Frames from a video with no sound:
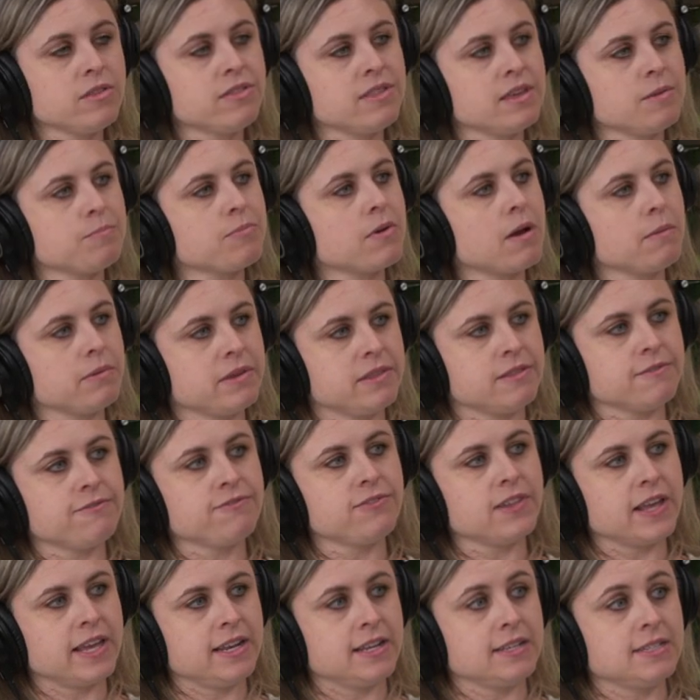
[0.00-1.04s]
think probably the
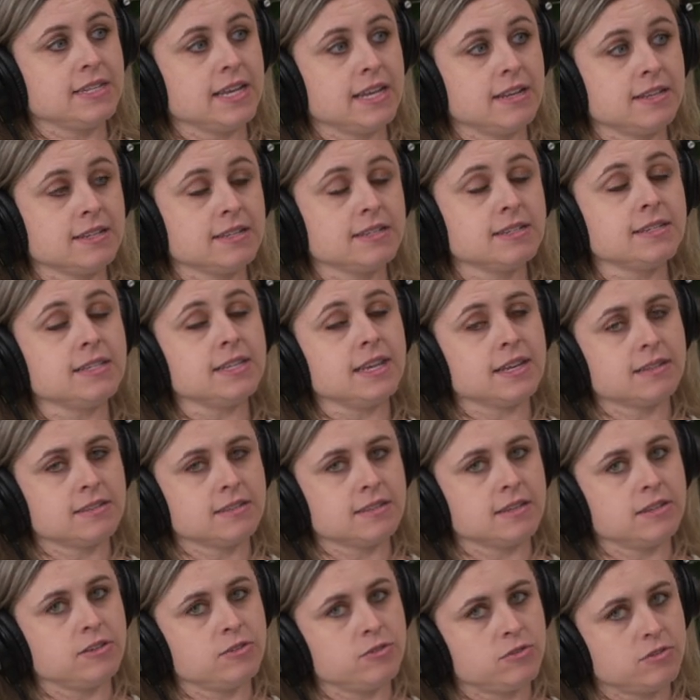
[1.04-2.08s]
flight attendants, yes, I
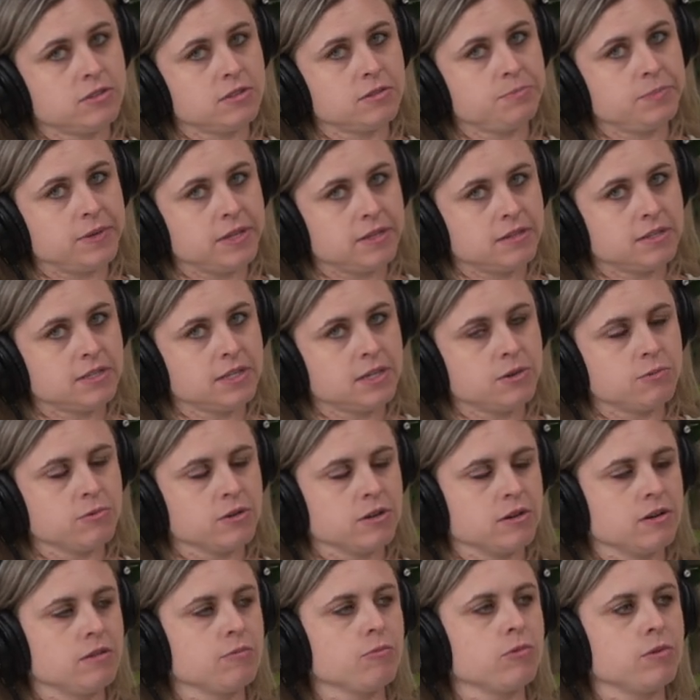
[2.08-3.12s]
use the PC
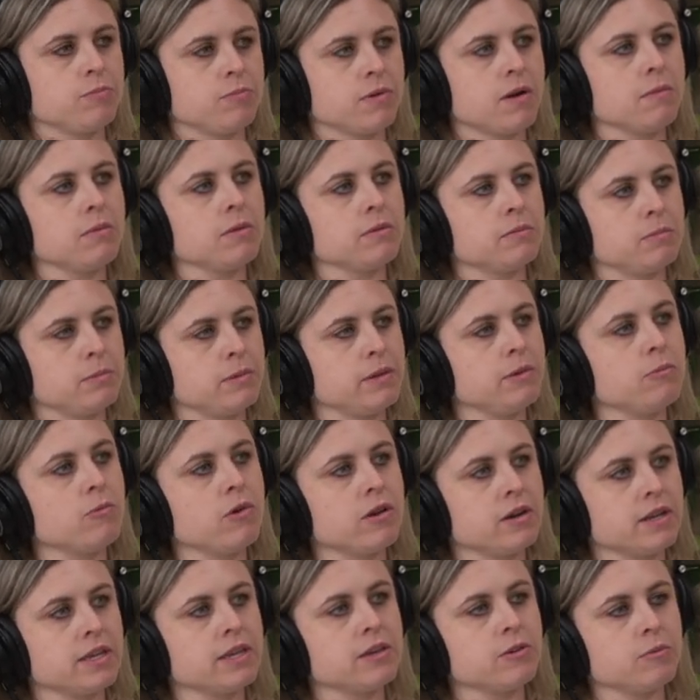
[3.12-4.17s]
word, would probably want
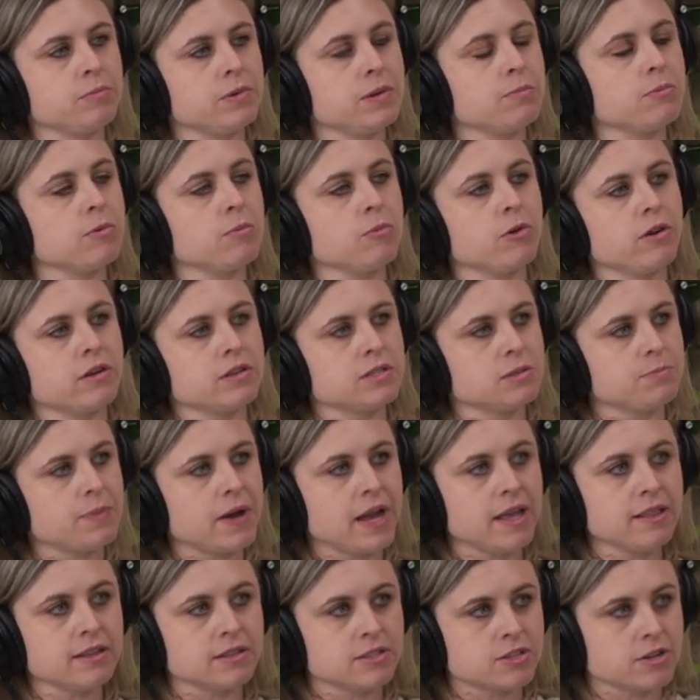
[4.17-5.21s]
to kill people more because
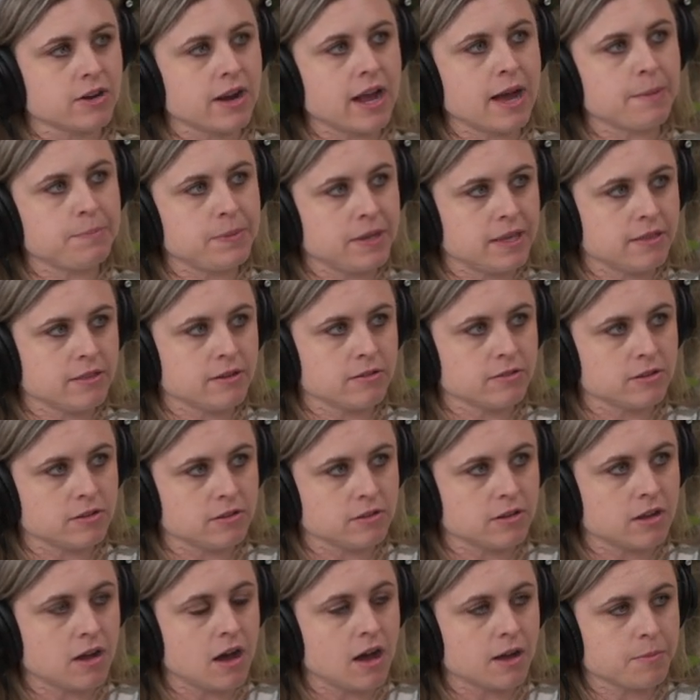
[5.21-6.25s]
pilots are happy in their little
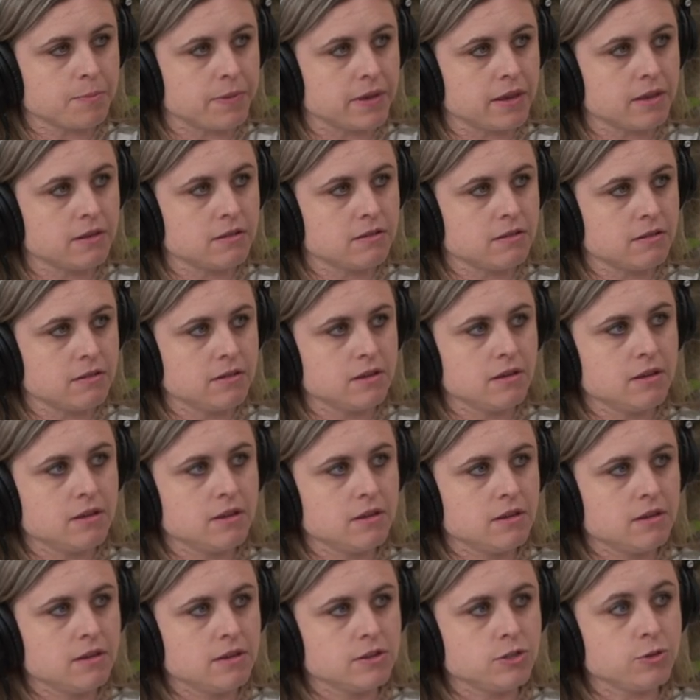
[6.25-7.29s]
cockpit
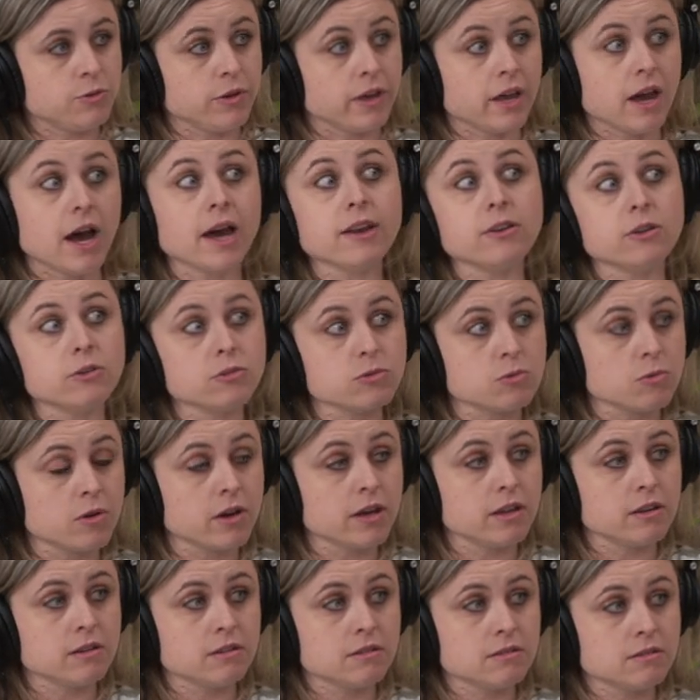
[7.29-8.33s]
doing God knows
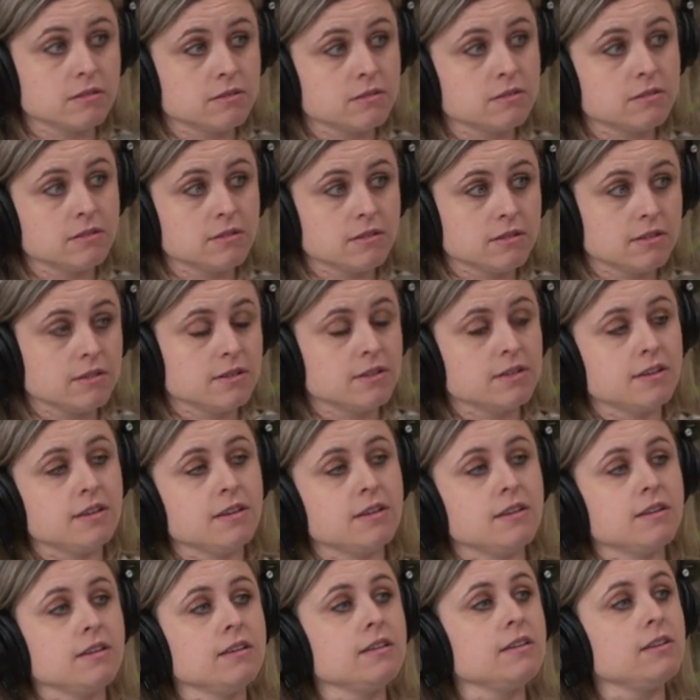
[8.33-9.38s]
what.
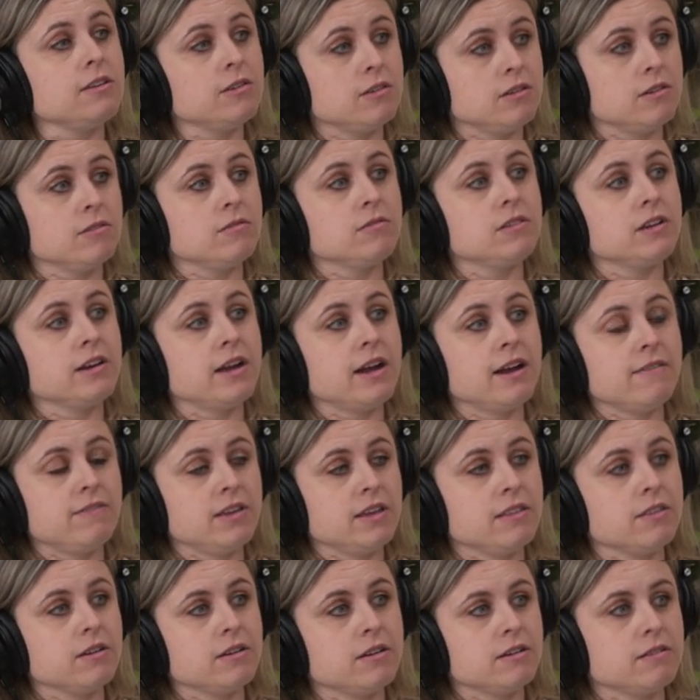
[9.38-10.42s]
You know, they're
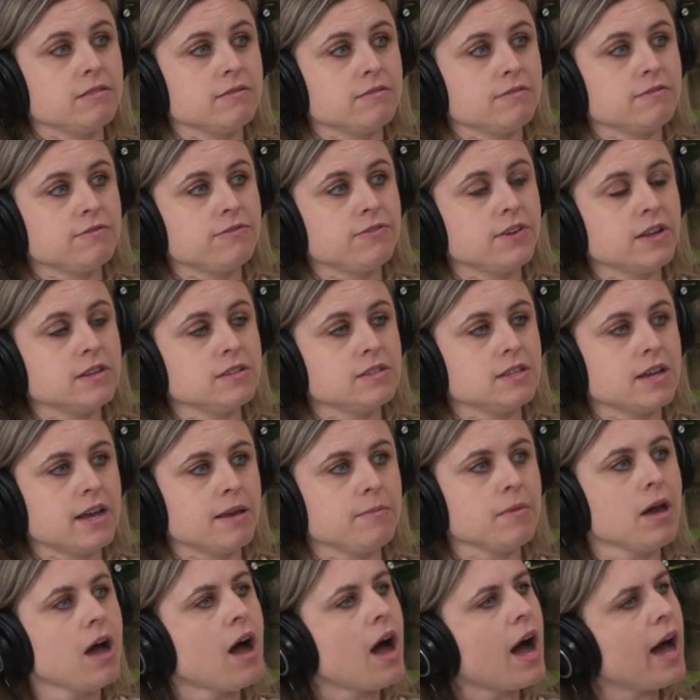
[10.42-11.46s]
having their Fun
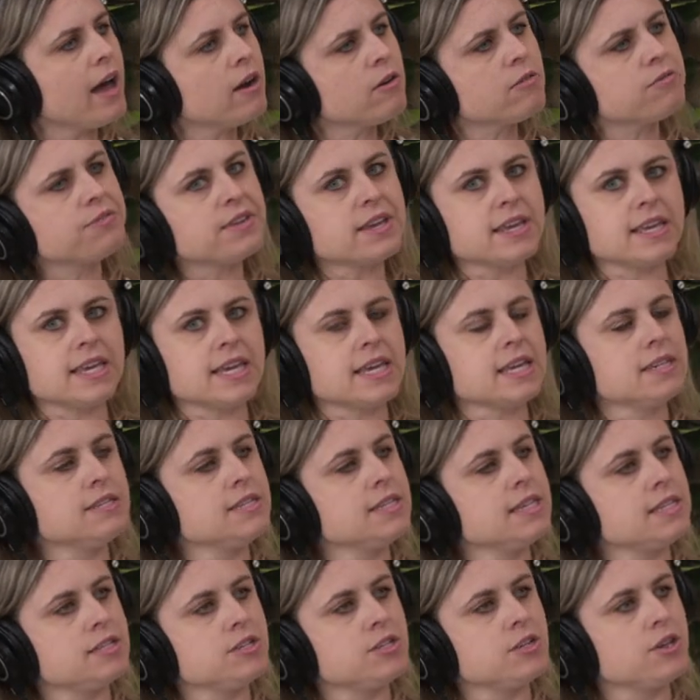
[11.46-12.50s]
time. I don't think kids
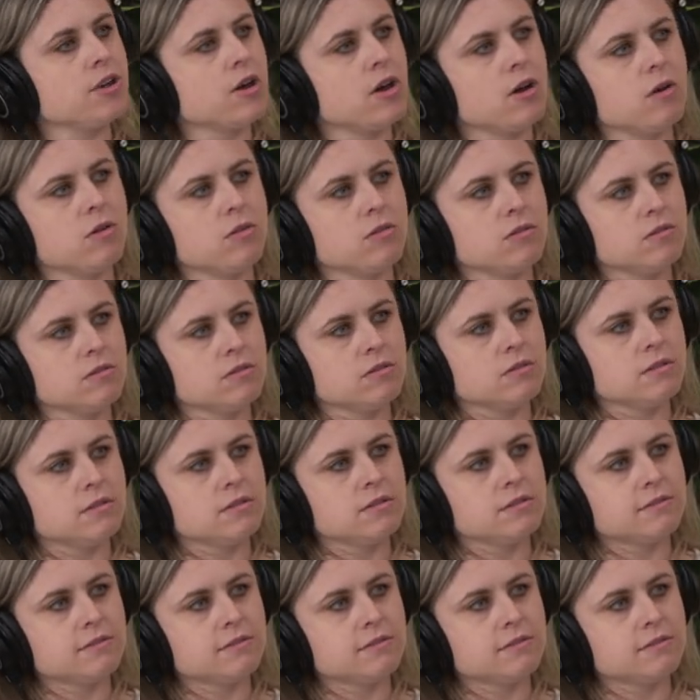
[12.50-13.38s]
get to go. Time.